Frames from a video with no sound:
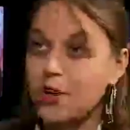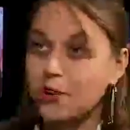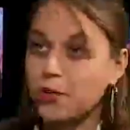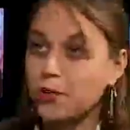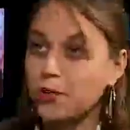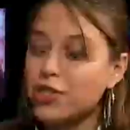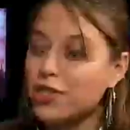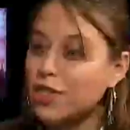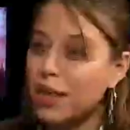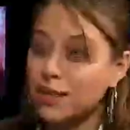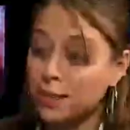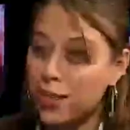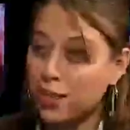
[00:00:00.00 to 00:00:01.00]
So just
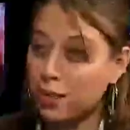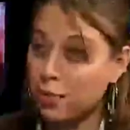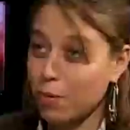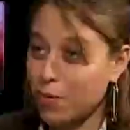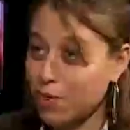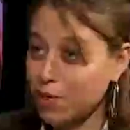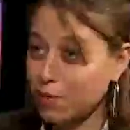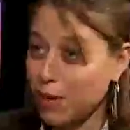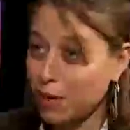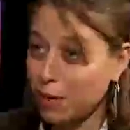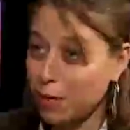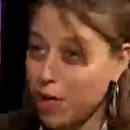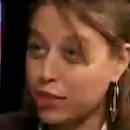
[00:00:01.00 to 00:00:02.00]
last week, the Prometheus
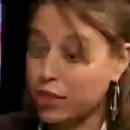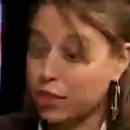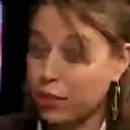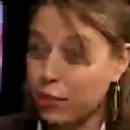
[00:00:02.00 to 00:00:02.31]
Radio Project,